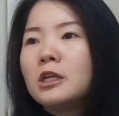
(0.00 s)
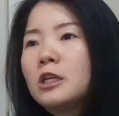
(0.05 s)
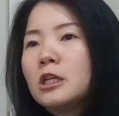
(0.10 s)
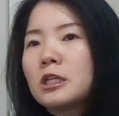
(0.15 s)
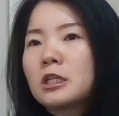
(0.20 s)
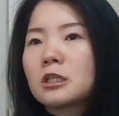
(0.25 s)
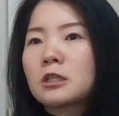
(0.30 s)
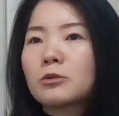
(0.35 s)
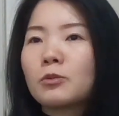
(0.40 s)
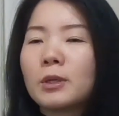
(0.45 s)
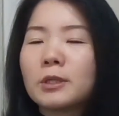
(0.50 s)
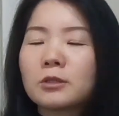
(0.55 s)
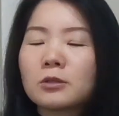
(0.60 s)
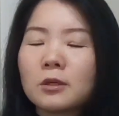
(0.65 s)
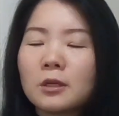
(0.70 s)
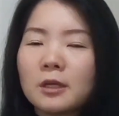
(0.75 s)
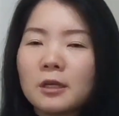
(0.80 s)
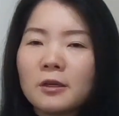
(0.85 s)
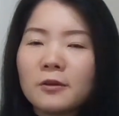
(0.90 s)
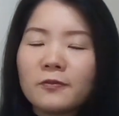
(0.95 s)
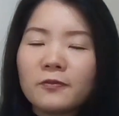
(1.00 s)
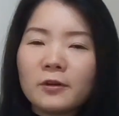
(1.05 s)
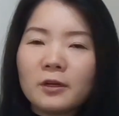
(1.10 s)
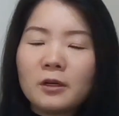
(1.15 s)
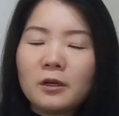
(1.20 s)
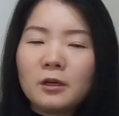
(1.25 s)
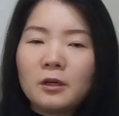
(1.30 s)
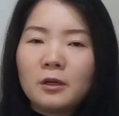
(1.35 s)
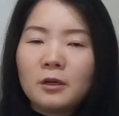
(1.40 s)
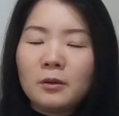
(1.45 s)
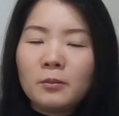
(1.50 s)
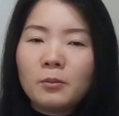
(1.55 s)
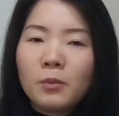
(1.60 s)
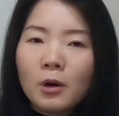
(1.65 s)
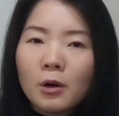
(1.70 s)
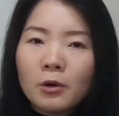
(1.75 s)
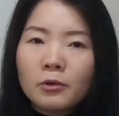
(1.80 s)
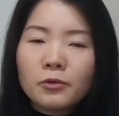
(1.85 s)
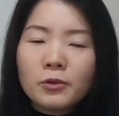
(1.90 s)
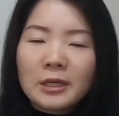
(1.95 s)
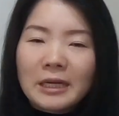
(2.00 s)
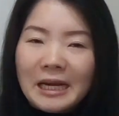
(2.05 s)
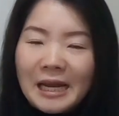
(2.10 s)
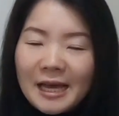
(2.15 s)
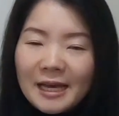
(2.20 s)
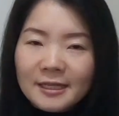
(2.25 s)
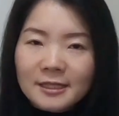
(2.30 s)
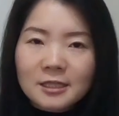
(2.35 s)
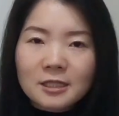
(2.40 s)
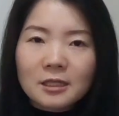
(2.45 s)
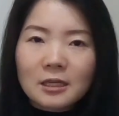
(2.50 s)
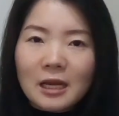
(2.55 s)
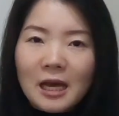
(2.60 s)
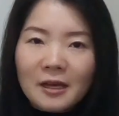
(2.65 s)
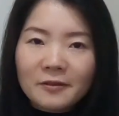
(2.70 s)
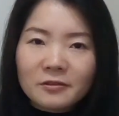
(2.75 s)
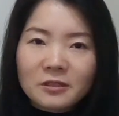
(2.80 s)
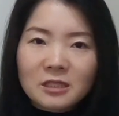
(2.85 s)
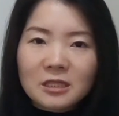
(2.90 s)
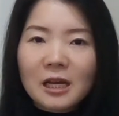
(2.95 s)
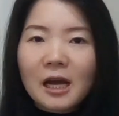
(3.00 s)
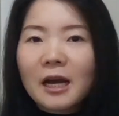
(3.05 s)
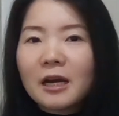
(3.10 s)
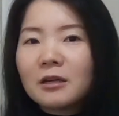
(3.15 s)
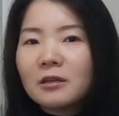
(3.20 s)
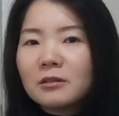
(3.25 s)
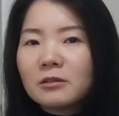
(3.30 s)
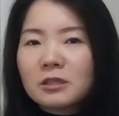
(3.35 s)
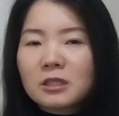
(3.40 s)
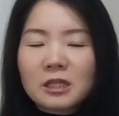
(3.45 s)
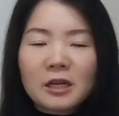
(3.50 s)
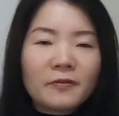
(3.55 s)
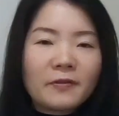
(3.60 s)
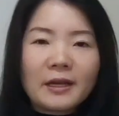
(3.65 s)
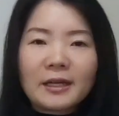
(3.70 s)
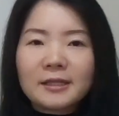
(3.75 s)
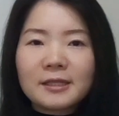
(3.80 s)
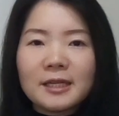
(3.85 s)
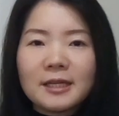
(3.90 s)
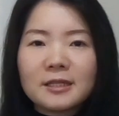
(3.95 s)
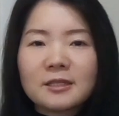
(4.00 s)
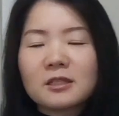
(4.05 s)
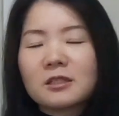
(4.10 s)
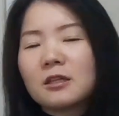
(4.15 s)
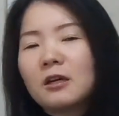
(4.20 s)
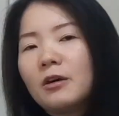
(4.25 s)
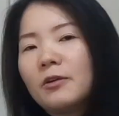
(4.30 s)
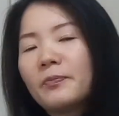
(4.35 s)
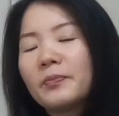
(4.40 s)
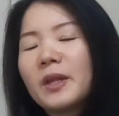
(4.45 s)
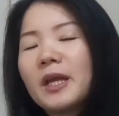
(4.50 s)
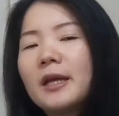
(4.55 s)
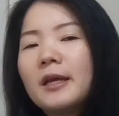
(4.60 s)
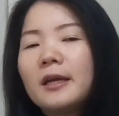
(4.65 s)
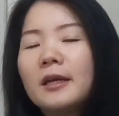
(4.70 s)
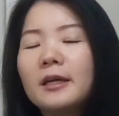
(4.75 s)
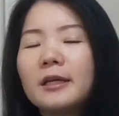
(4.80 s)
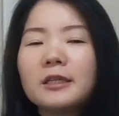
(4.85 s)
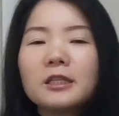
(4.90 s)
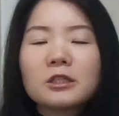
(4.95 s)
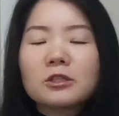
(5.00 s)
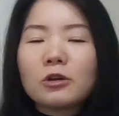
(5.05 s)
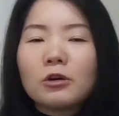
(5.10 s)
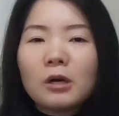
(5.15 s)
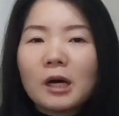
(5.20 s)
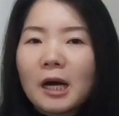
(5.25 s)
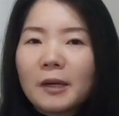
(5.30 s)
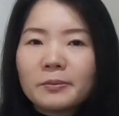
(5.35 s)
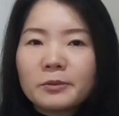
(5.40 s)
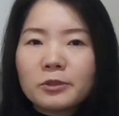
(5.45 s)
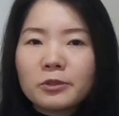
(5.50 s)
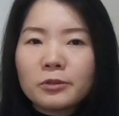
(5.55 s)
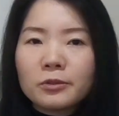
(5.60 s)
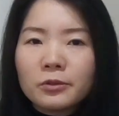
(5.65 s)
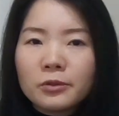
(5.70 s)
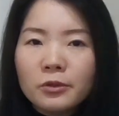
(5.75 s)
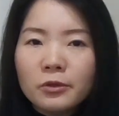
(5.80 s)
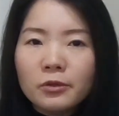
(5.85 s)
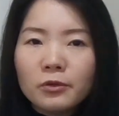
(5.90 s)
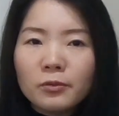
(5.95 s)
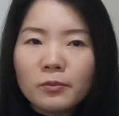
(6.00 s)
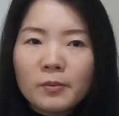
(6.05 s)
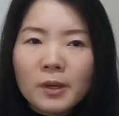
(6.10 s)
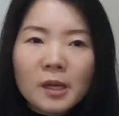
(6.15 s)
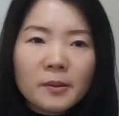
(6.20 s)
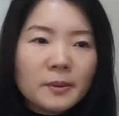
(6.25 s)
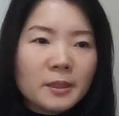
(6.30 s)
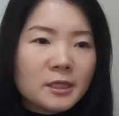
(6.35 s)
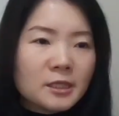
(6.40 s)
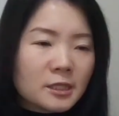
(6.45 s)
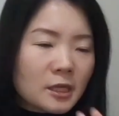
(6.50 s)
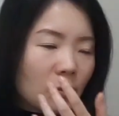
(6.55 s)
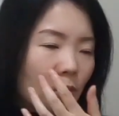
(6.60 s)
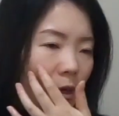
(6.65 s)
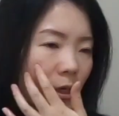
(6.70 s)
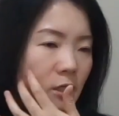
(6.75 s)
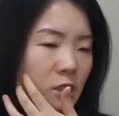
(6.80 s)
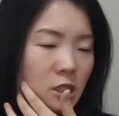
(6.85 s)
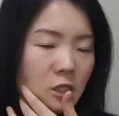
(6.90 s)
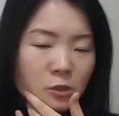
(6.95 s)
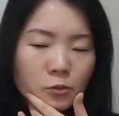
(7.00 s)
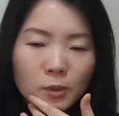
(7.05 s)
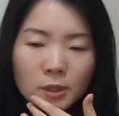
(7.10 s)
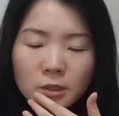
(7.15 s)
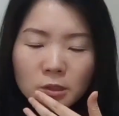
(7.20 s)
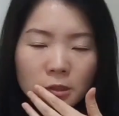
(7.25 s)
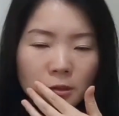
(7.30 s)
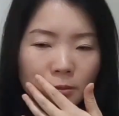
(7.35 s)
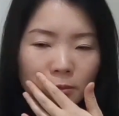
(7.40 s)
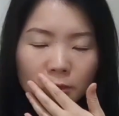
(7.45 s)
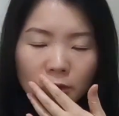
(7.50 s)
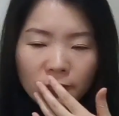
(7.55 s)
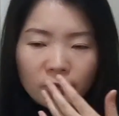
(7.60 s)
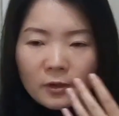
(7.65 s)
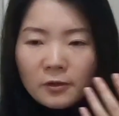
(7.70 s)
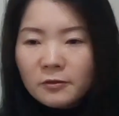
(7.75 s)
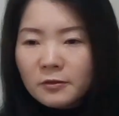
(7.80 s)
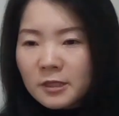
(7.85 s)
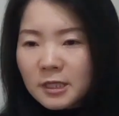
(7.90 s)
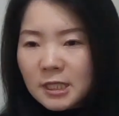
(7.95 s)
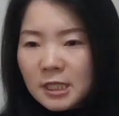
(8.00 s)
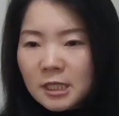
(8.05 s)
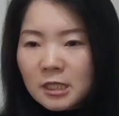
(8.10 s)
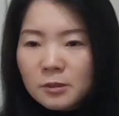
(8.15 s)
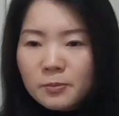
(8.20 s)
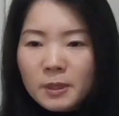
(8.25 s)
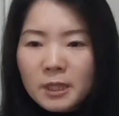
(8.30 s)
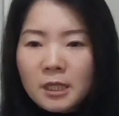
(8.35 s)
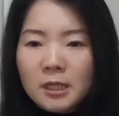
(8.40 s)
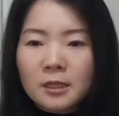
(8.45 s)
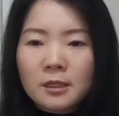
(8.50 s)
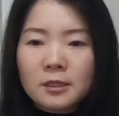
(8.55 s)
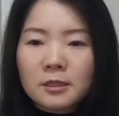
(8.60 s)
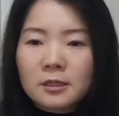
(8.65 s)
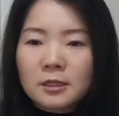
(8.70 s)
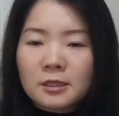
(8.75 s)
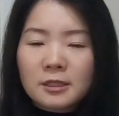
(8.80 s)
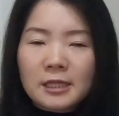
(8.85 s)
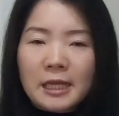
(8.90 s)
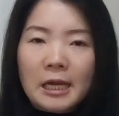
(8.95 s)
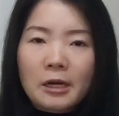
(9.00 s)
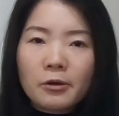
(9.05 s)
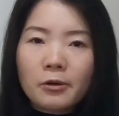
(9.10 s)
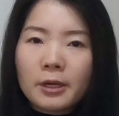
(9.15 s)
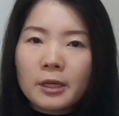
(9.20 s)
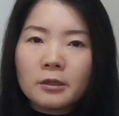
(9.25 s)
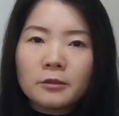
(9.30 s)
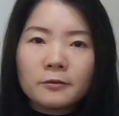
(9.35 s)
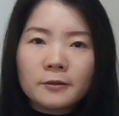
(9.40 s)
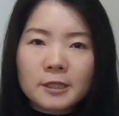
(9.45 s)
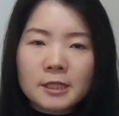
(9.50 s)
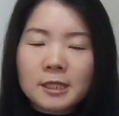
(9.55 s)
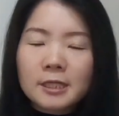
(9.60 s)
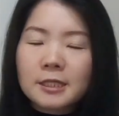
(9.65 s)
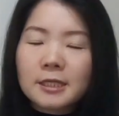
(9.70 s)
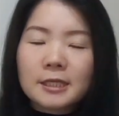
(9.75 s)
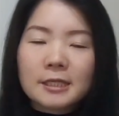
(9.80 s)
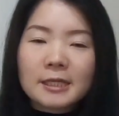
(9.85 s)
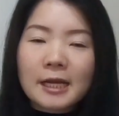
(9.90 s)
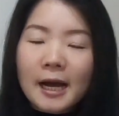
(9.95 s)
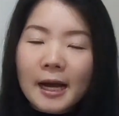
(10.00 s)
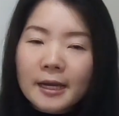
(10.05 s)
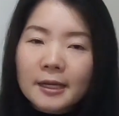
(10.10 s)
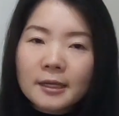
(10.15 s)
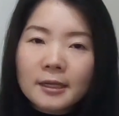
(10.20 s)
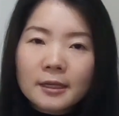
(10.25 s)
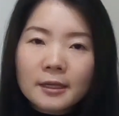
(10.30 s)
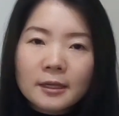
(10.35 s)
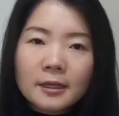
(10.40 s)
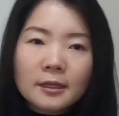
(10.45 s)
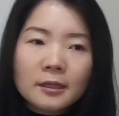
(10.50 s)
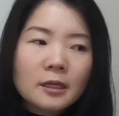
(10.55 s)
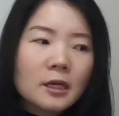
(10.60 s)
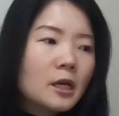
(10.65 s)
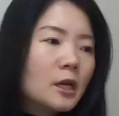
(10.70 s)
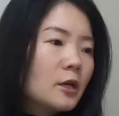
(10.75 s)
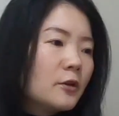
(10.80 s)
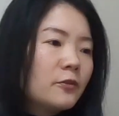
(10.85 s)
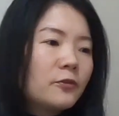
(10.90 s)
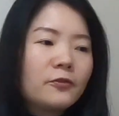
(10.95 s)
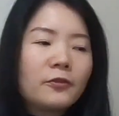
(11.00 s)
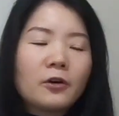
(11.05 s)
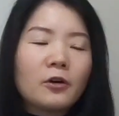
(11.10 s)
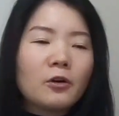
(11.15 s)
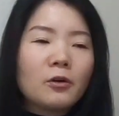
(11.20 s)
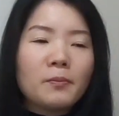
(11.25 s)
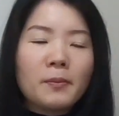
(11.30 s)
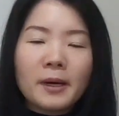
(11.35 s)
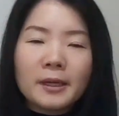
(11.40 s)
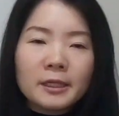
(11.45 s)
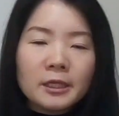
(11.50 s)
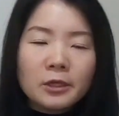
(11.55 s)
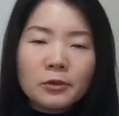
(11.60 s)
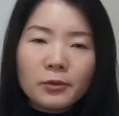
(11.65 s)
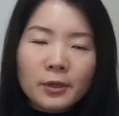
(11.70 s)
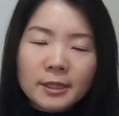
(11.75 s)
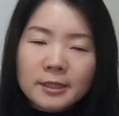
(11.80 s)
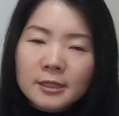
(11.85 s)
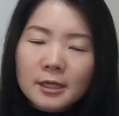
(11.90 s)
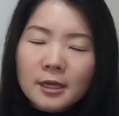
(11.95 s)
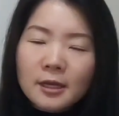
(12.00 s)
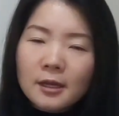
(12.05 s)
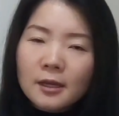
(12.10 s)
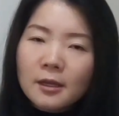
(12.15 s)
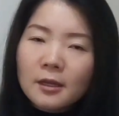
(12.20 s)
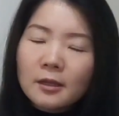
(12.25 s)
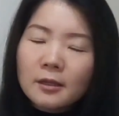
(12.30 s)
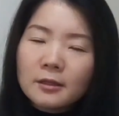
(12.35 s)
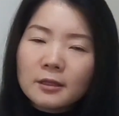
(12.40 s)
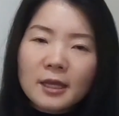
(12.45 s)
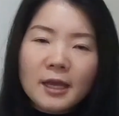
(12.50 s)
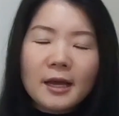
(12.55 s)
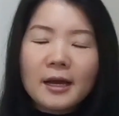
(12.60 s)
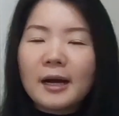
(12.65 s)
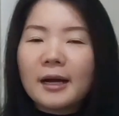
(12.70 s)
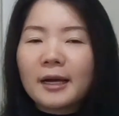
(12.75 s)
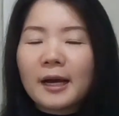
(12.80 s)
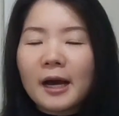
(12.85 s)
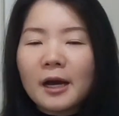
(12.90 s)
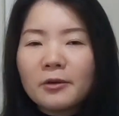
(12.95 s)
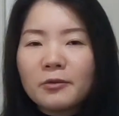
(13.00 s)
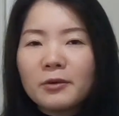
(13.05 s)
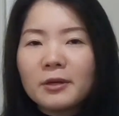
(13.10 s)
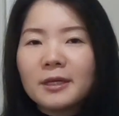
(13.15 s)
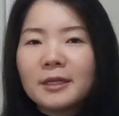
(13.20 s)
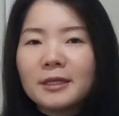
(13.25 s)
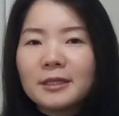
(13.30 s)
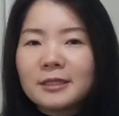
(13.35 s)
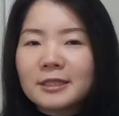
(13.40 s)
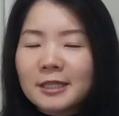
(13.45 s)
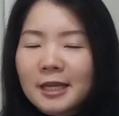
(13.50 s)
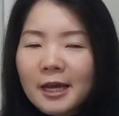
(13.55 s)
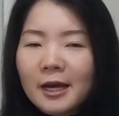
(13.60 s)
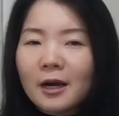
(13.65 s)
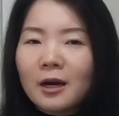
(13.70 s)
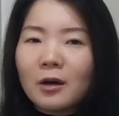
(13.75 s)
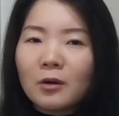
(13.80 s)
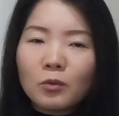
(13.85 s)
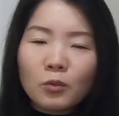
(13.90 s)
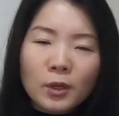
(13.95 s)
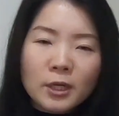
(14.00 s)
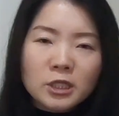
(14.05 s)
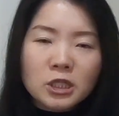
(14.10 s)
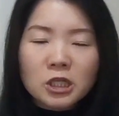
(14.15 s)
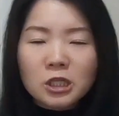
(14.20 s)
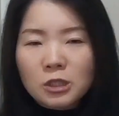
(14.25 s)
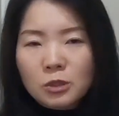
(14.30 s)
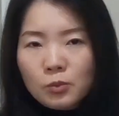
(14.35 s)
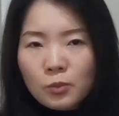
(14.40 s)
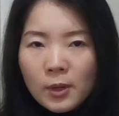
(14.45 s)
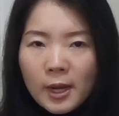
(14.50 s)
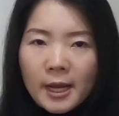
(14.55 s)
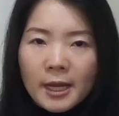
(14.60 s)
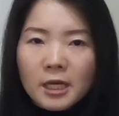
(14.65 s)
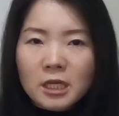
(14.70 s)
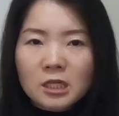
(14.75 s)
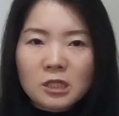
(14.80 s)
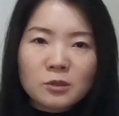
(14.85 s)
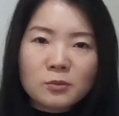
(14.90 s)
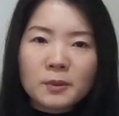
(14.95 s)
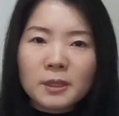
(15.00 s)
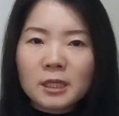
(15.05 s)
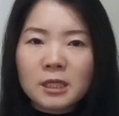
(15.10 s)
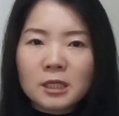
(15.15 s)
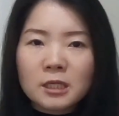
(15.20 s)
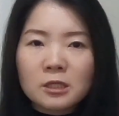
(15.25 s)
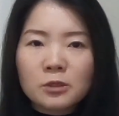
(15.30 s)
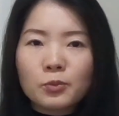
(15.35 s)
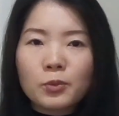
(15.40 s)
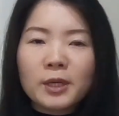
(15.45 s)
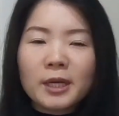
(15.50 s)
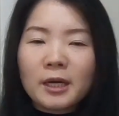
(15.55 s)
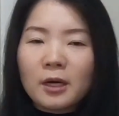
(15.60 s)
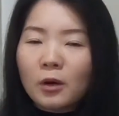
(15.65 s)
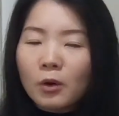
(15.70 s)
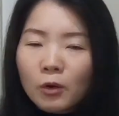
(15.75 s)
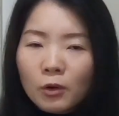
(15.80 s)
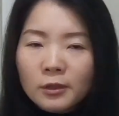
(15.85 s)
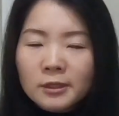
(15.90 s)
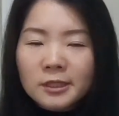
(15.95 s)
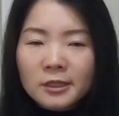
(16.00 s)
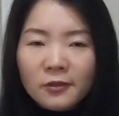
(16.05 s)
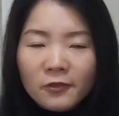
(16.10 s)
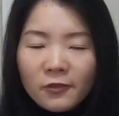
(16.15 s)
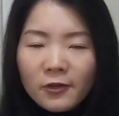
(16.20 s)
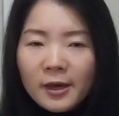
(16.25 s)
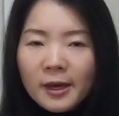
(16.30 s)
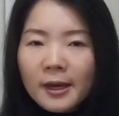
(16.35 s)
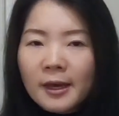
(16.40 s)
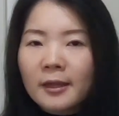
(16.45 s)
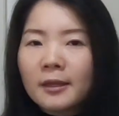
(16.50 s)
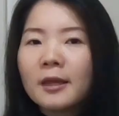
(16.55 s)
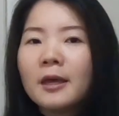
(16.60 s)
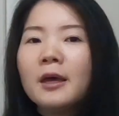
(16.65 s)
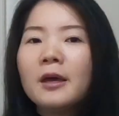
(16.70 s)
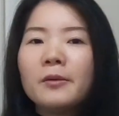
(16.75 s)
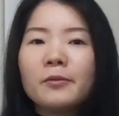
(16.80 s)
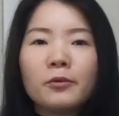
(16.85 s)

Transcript: You just want to live a more relaxed lifestyle, stuff like this. So it is all up to you. Maybe someone just want to move overseas because the salary overseas is higher for money reason. Yeah, I can't really tell which is which because we are all different.